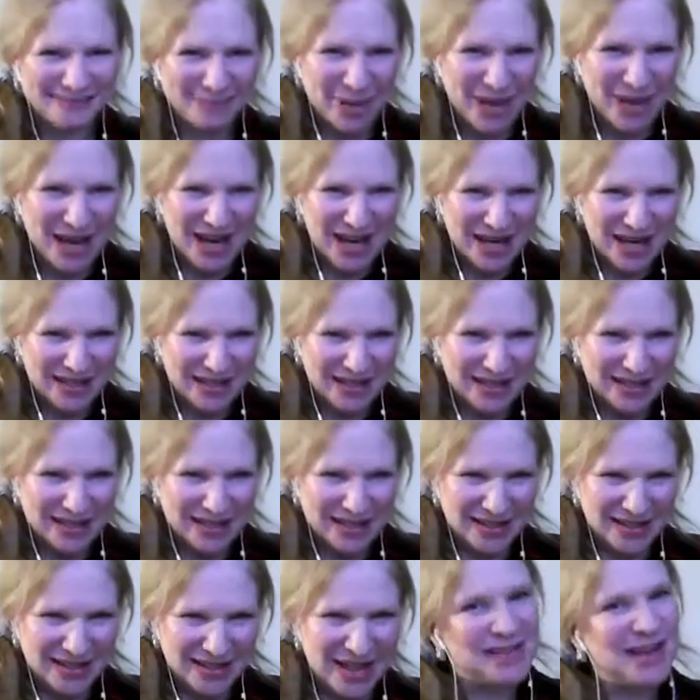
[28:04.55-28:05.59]

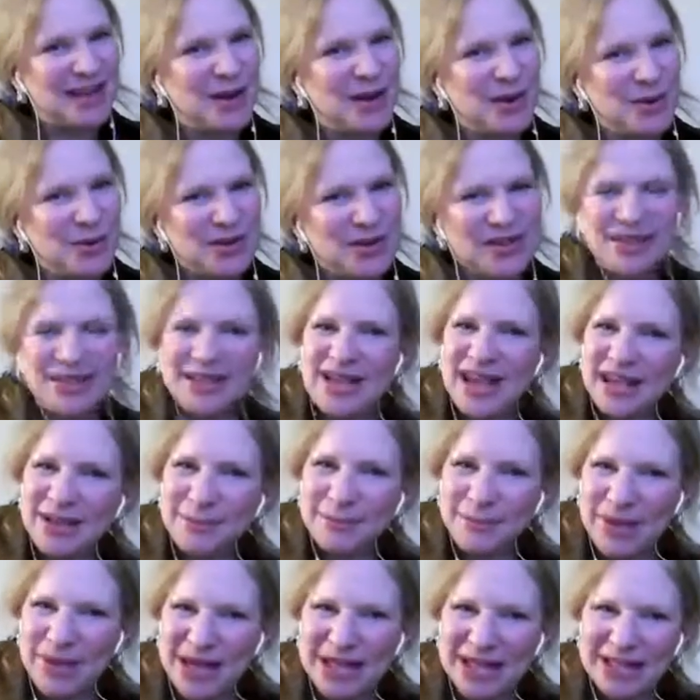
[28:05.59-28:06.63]
Peace, as I always say.
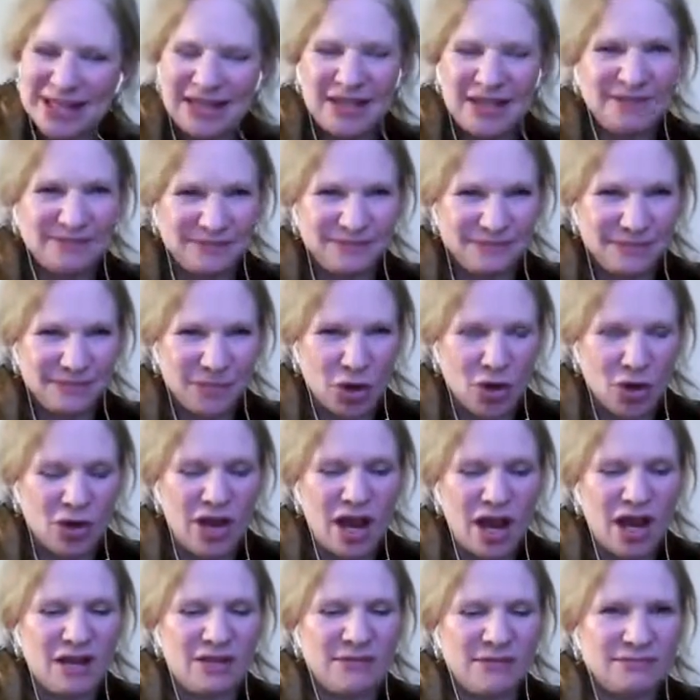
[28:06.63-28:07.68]
Peace. Good
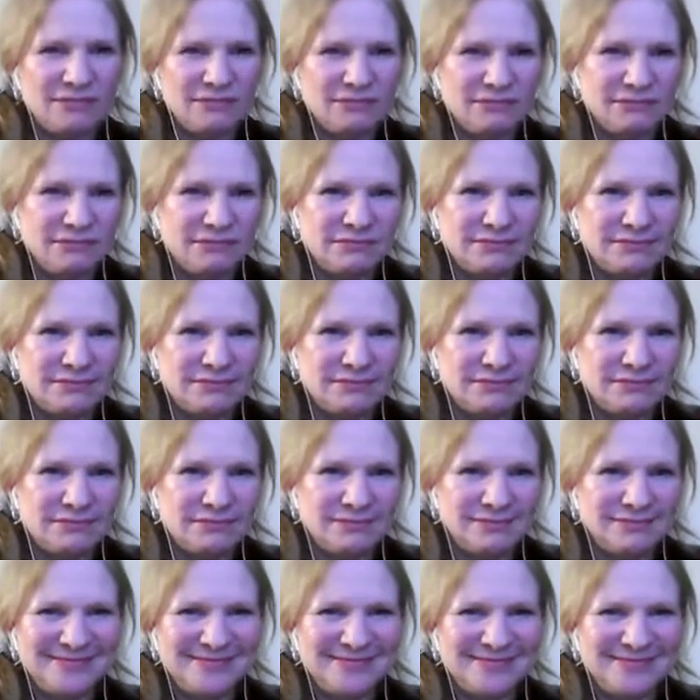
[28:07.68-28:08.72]
night.
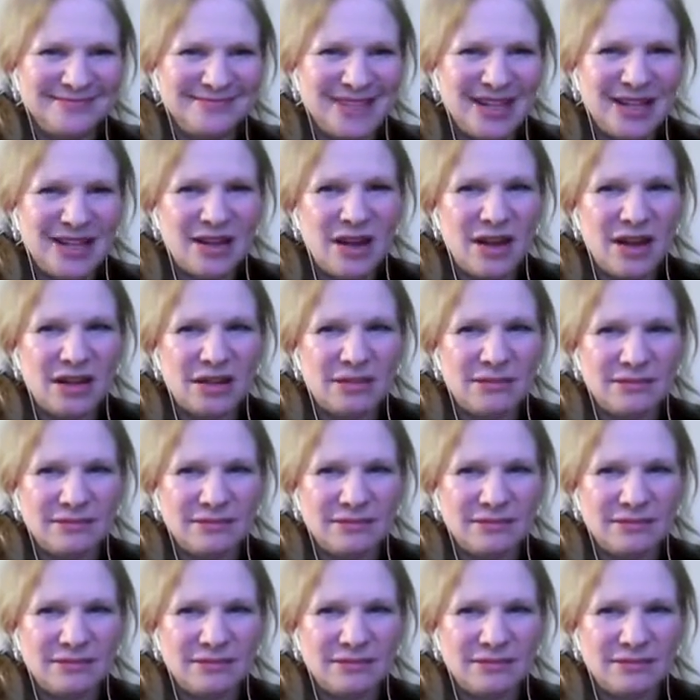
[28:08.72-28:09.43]
Good night.